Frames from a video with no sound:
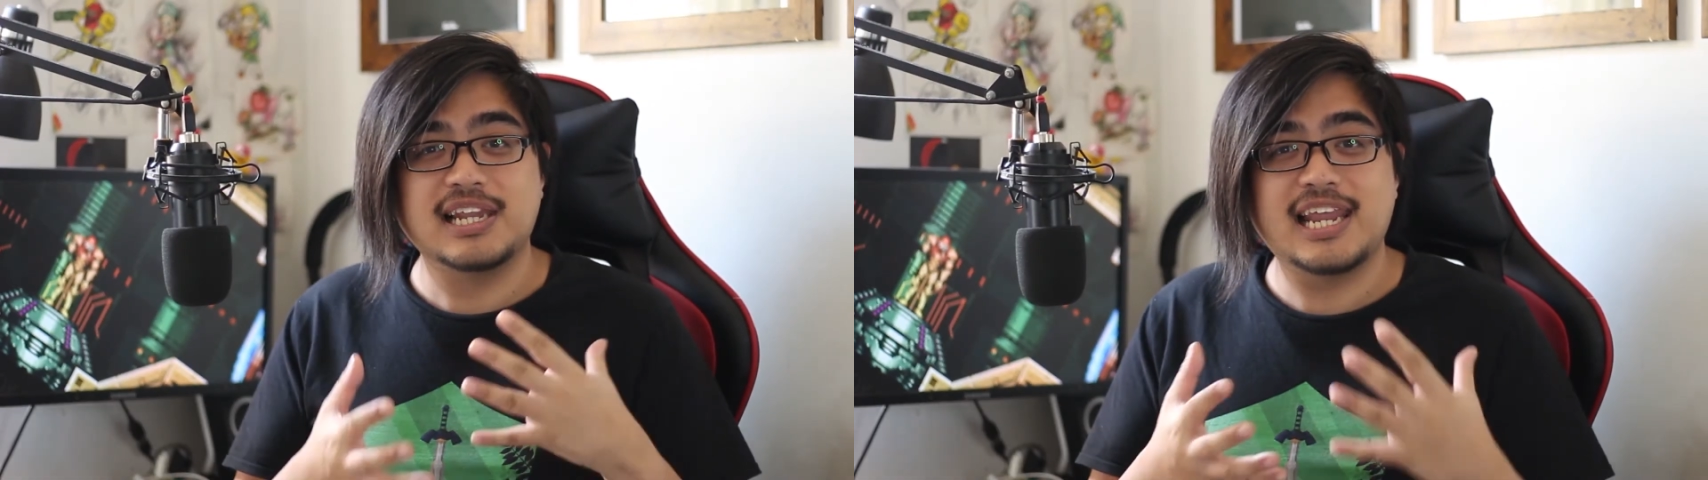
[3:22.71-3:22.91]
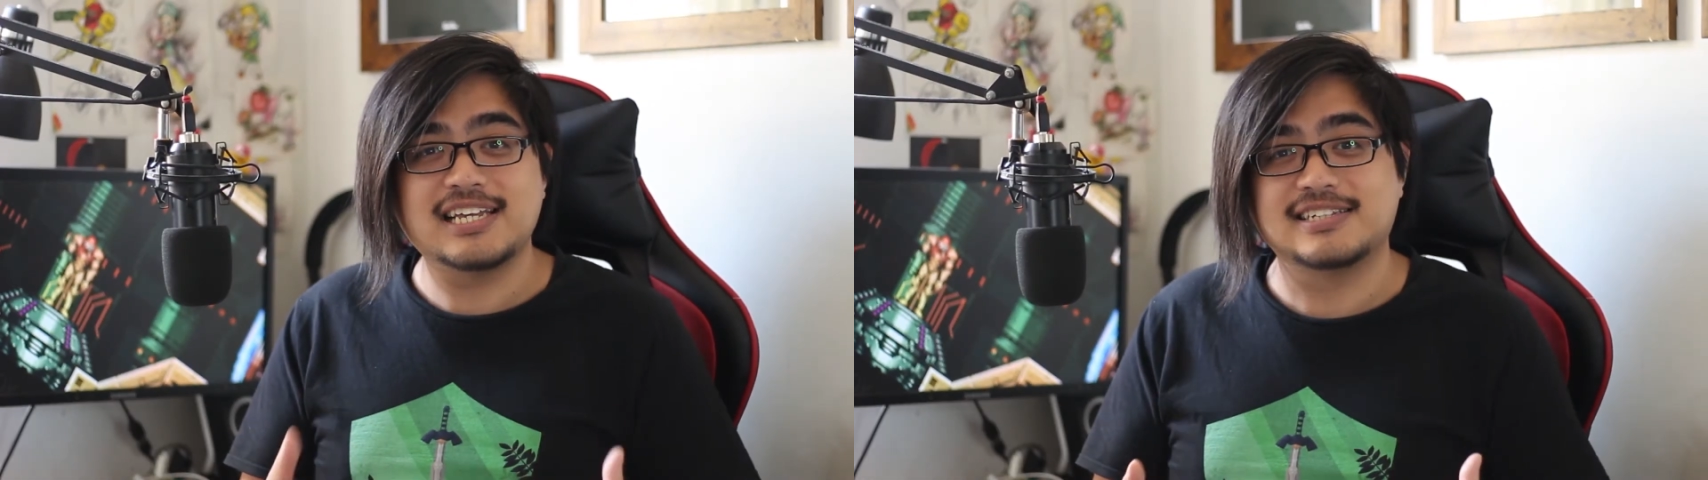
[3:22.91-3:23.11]

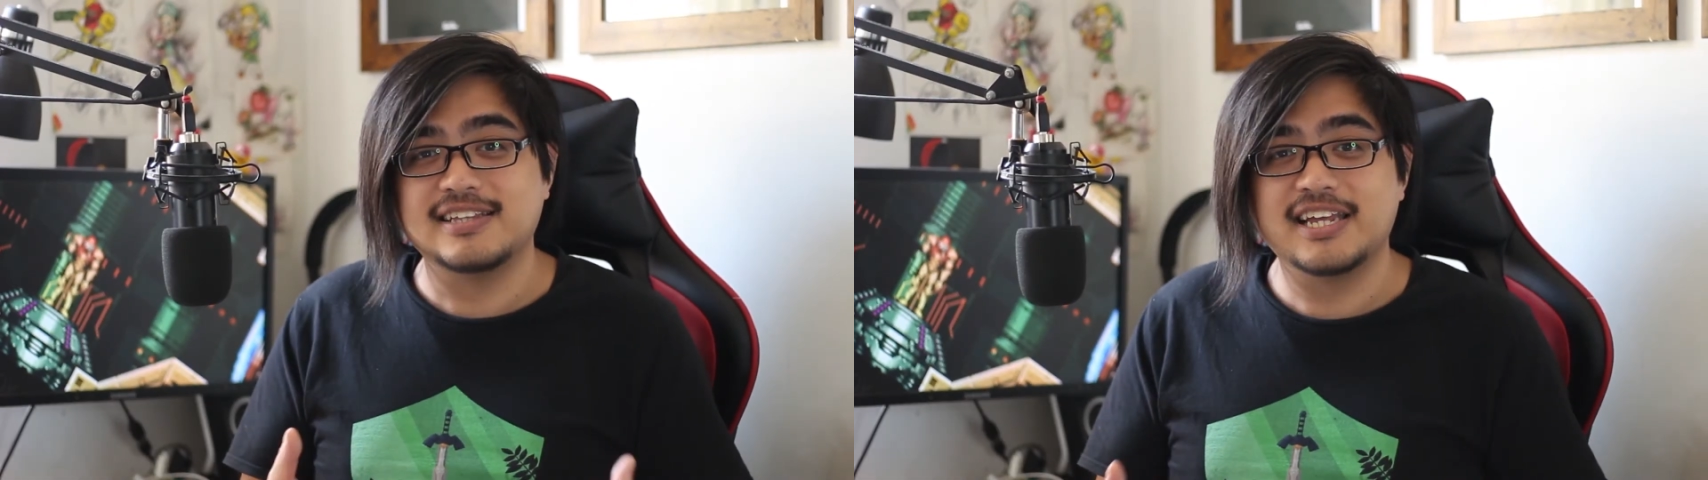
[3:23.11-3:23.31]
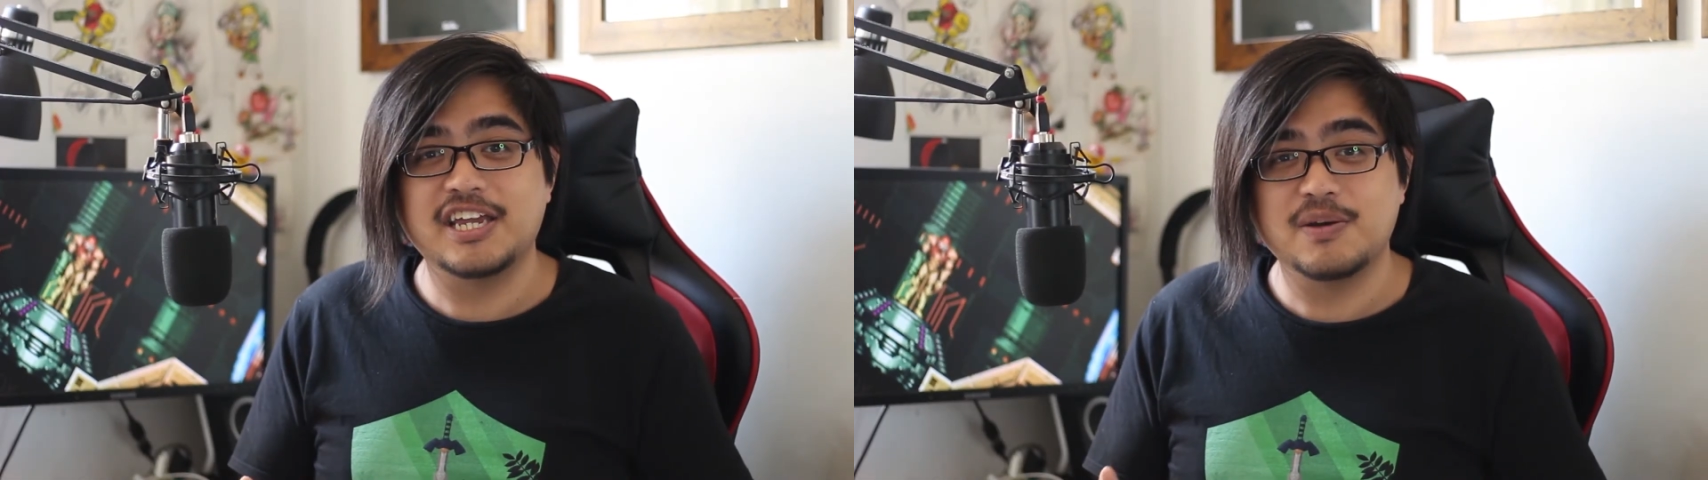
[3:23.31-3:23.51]
less
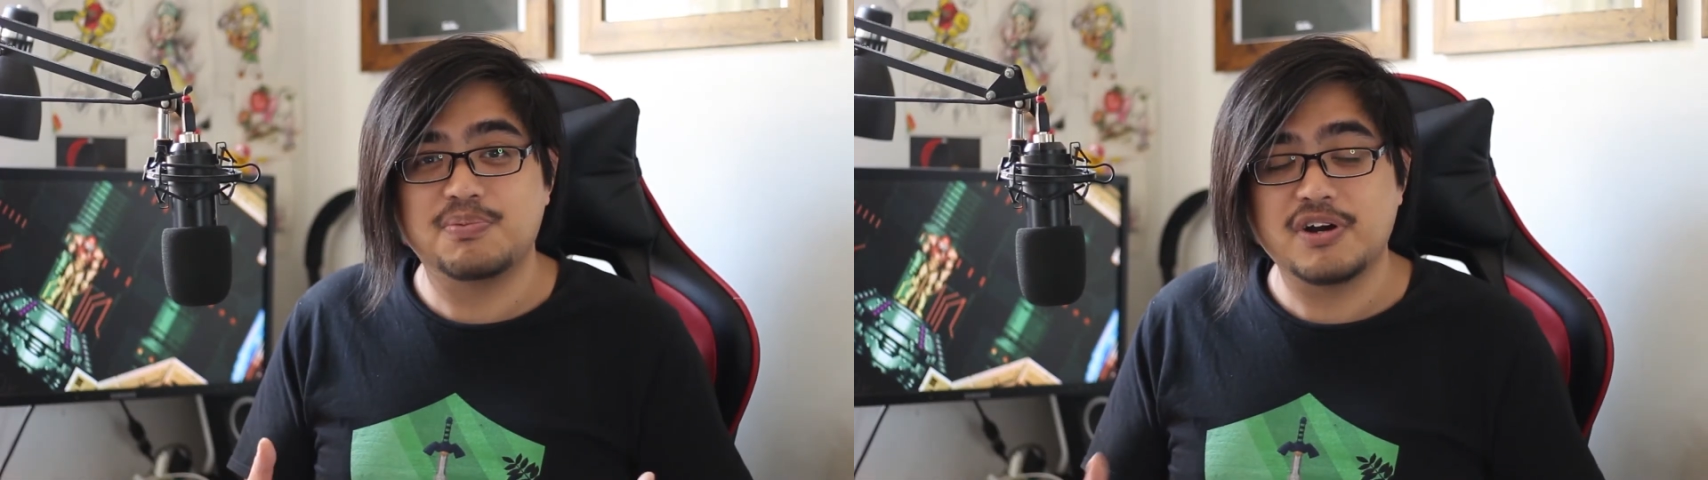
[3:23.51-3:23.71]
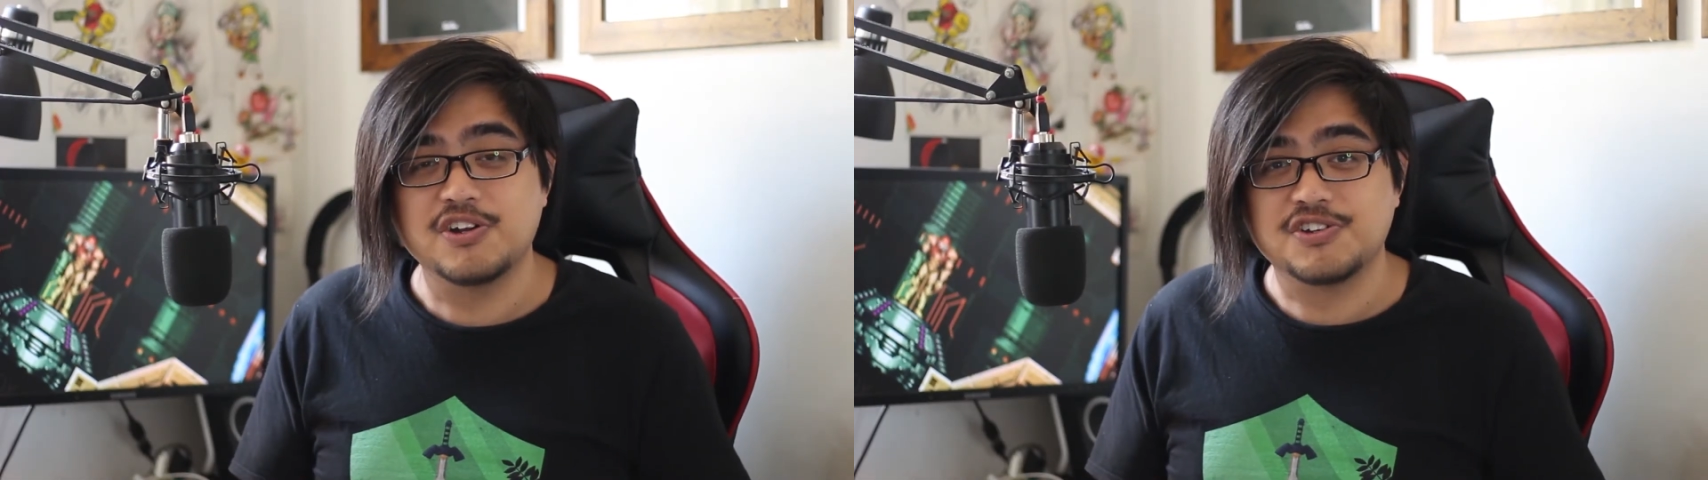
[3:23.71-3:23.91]
linear
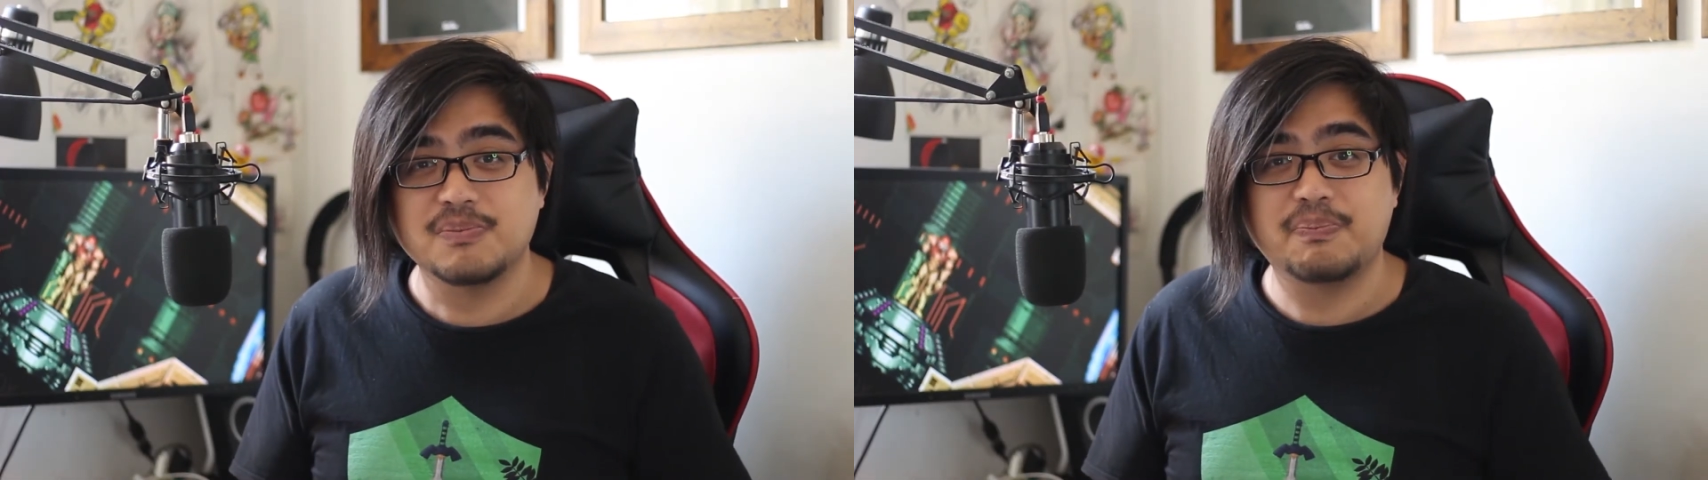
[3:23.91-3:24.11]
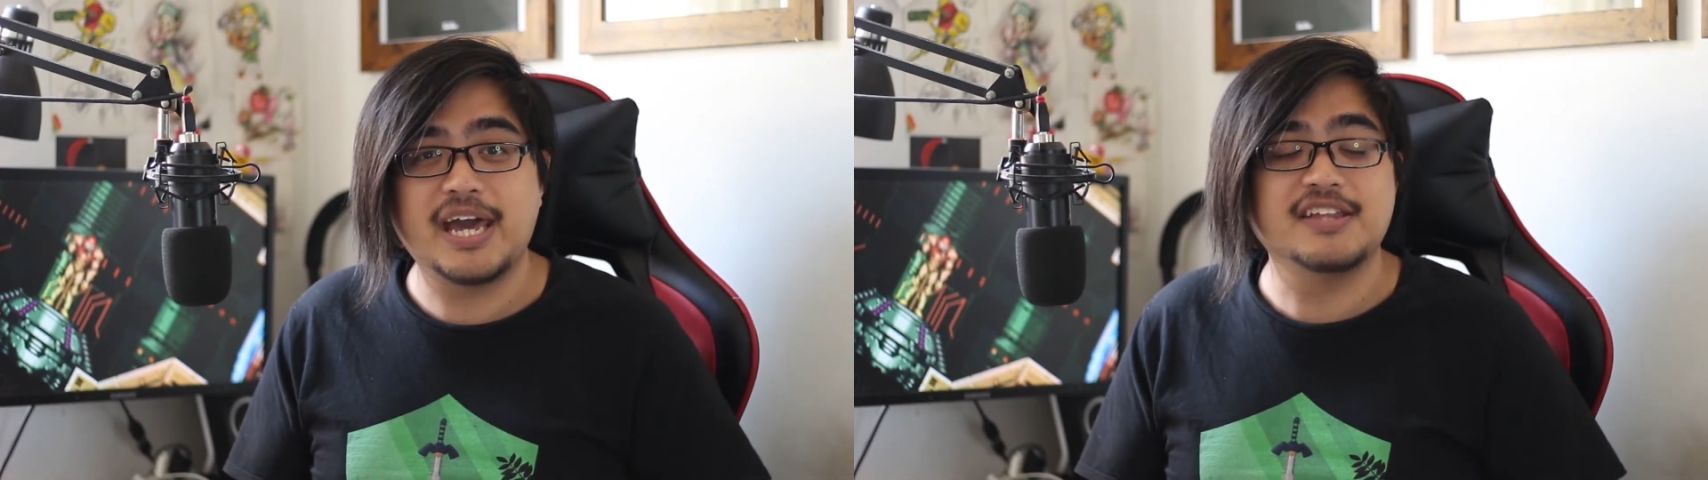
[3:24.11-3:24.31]
approach
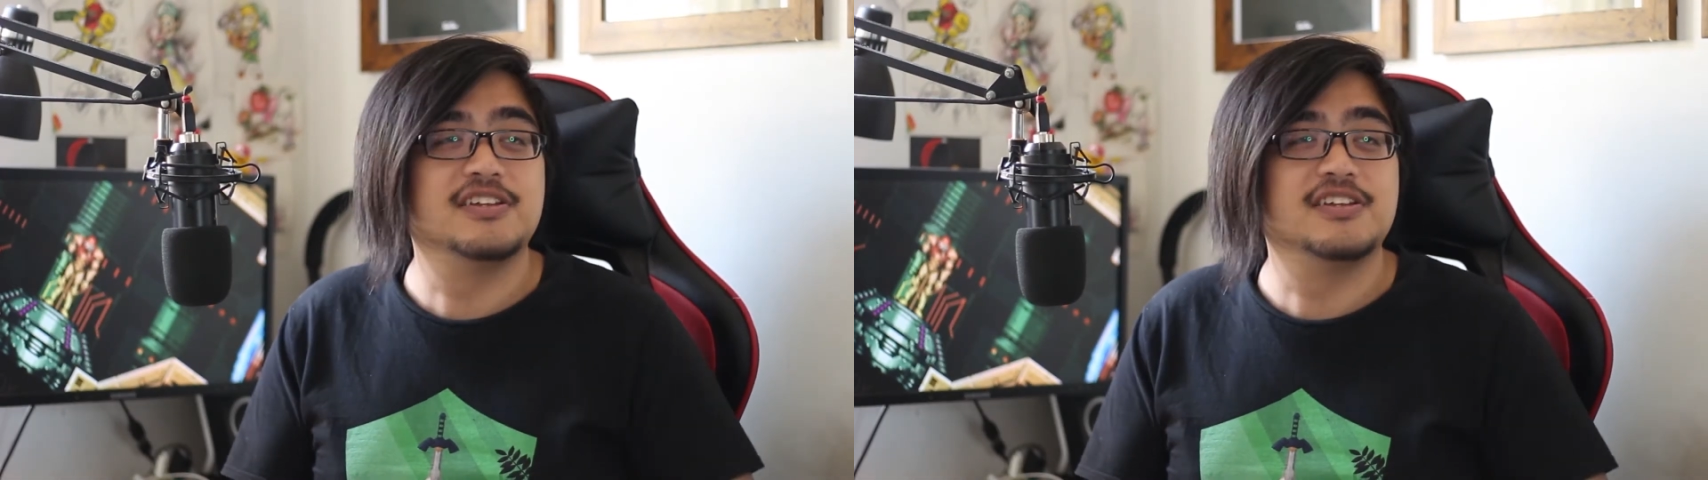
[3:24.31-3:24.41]
compared